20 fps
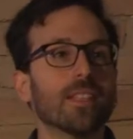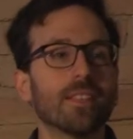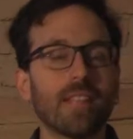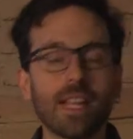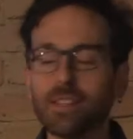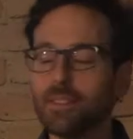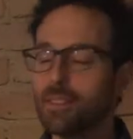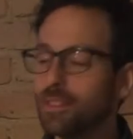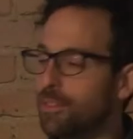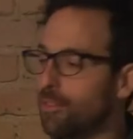
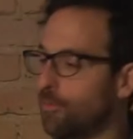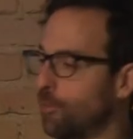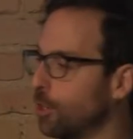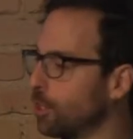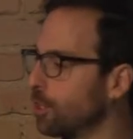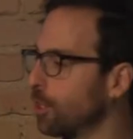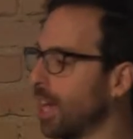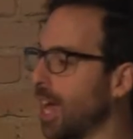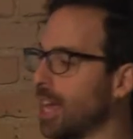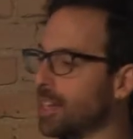that for
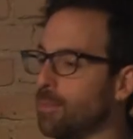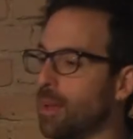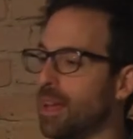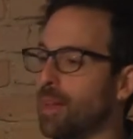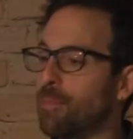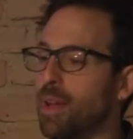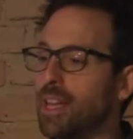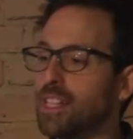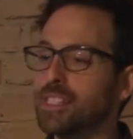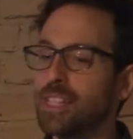you guys
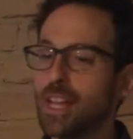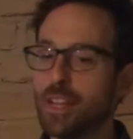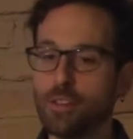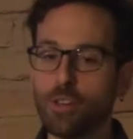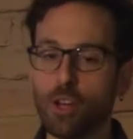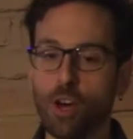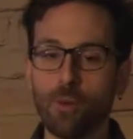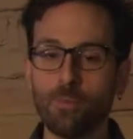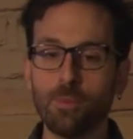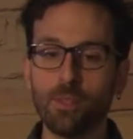might sound
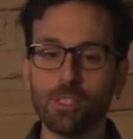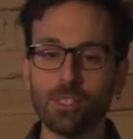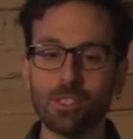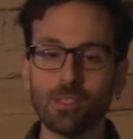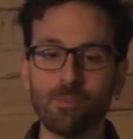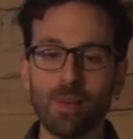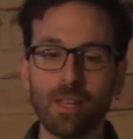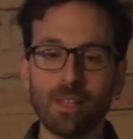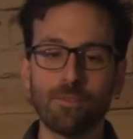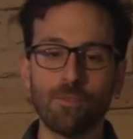obvious,
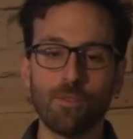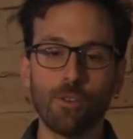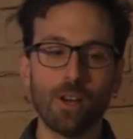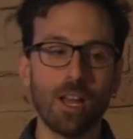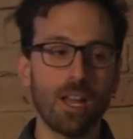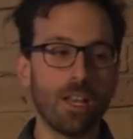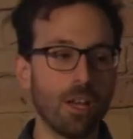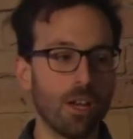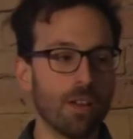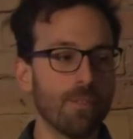but for
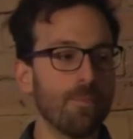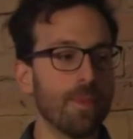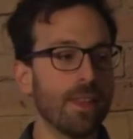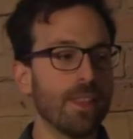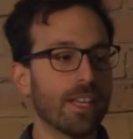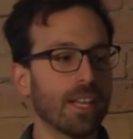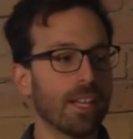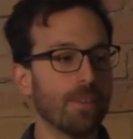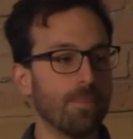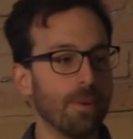a lot of
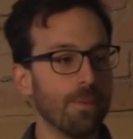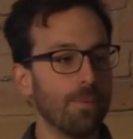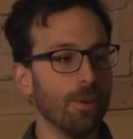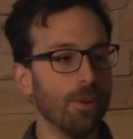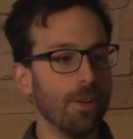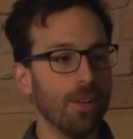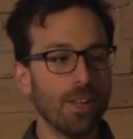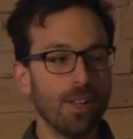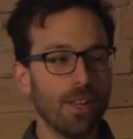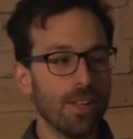medical
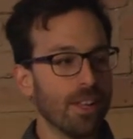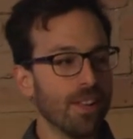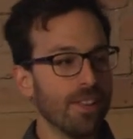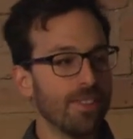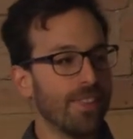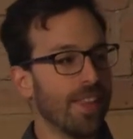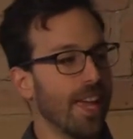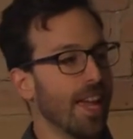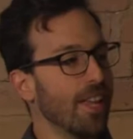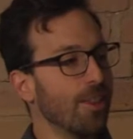people,
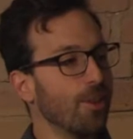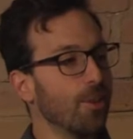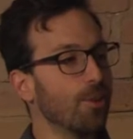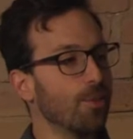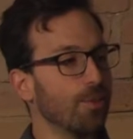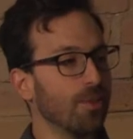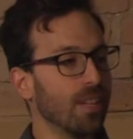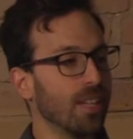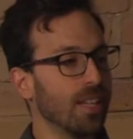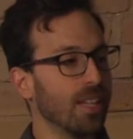they
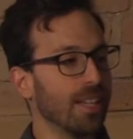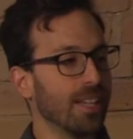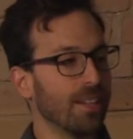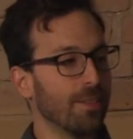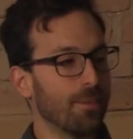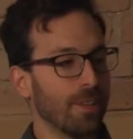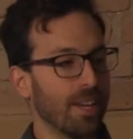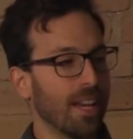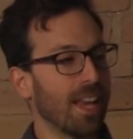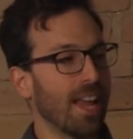don't really
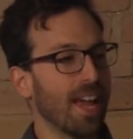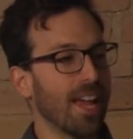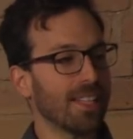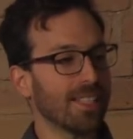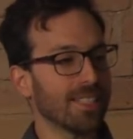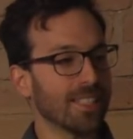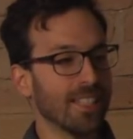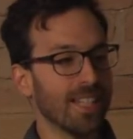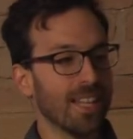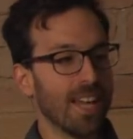
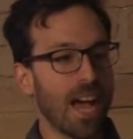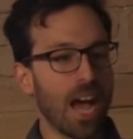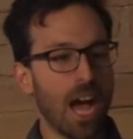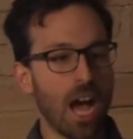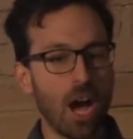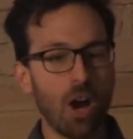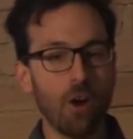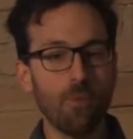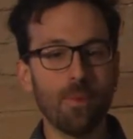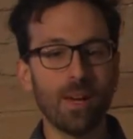realize
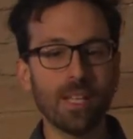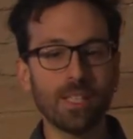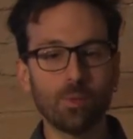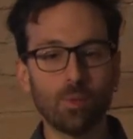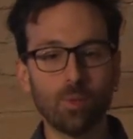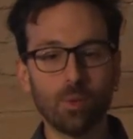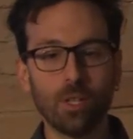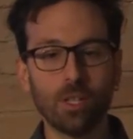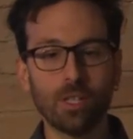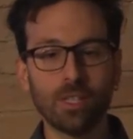how much
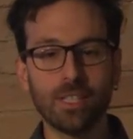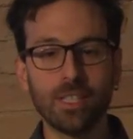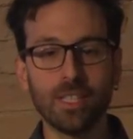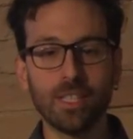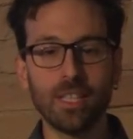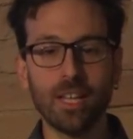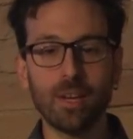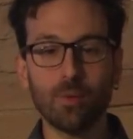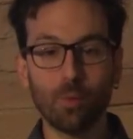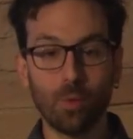work
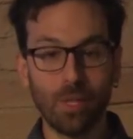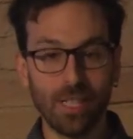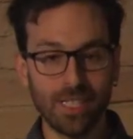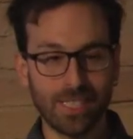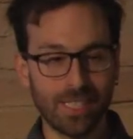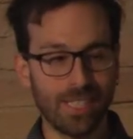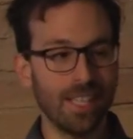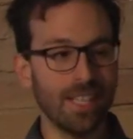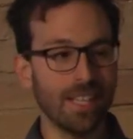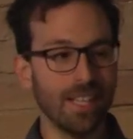they are
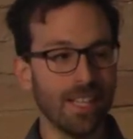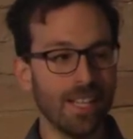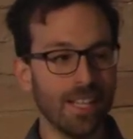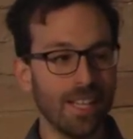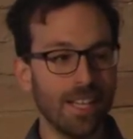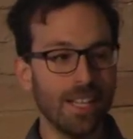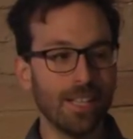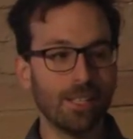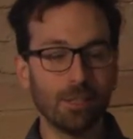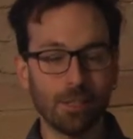wasting
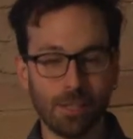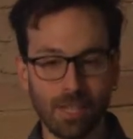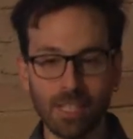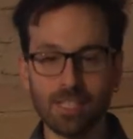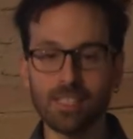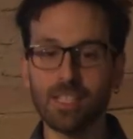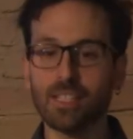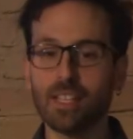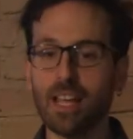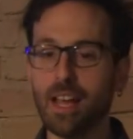into
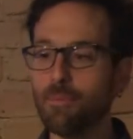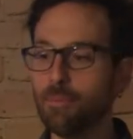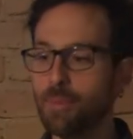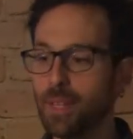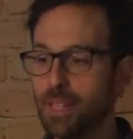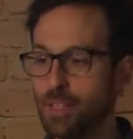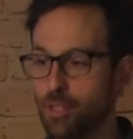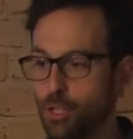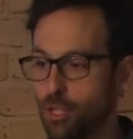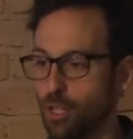things that can
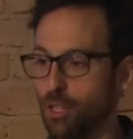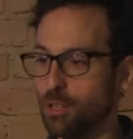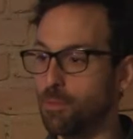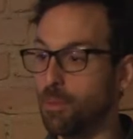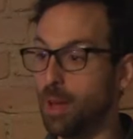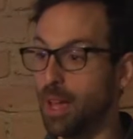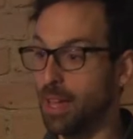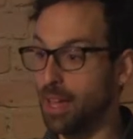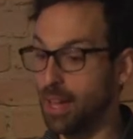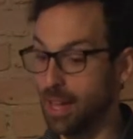be done
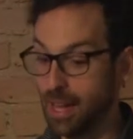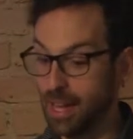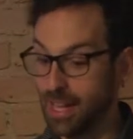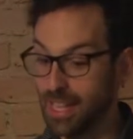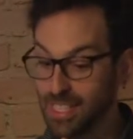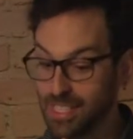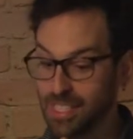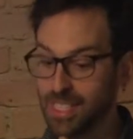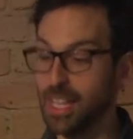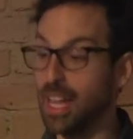by
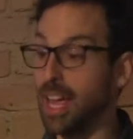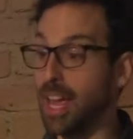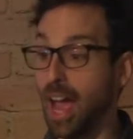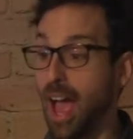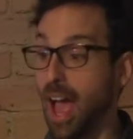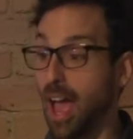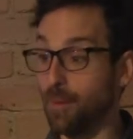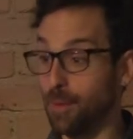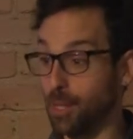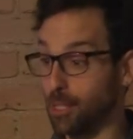easy
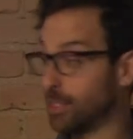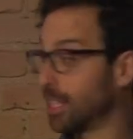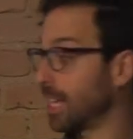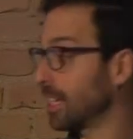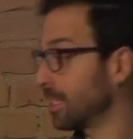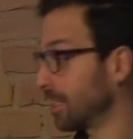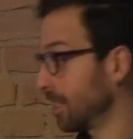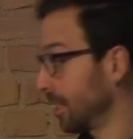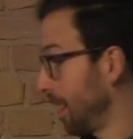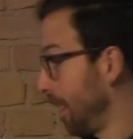AI, because
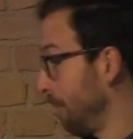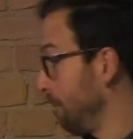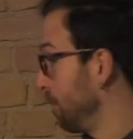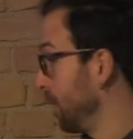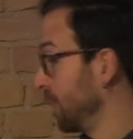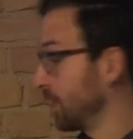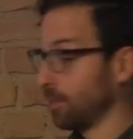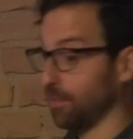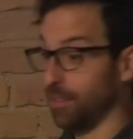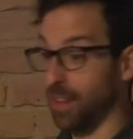that's a
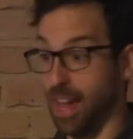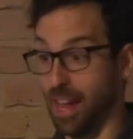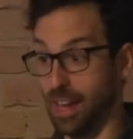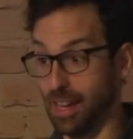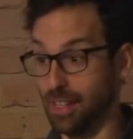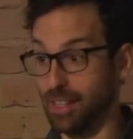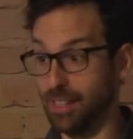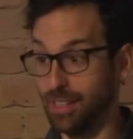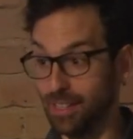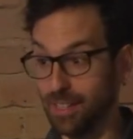piece of cake,
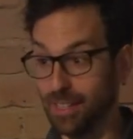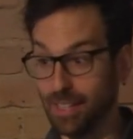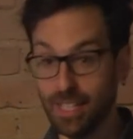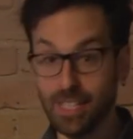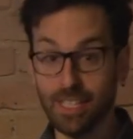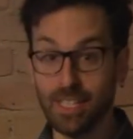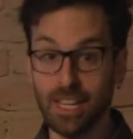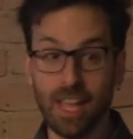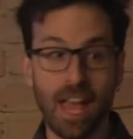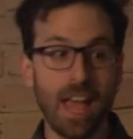
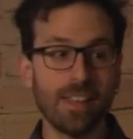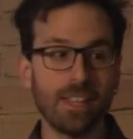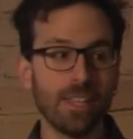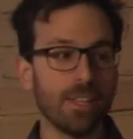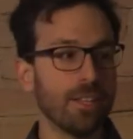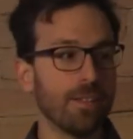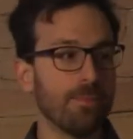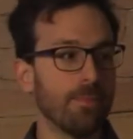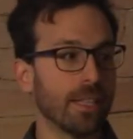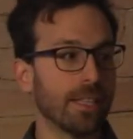easily. I
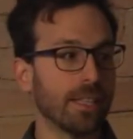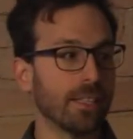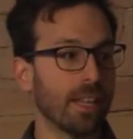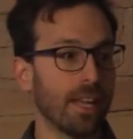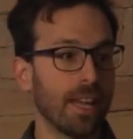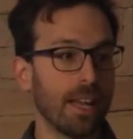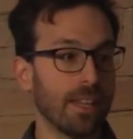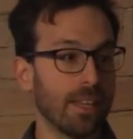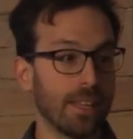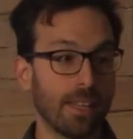didn't invent
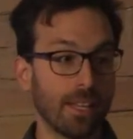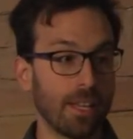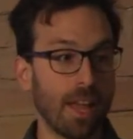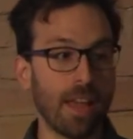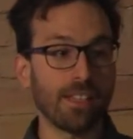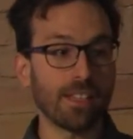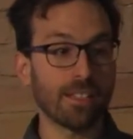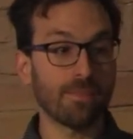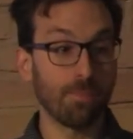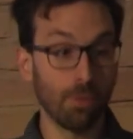anything,
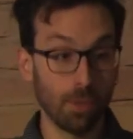I just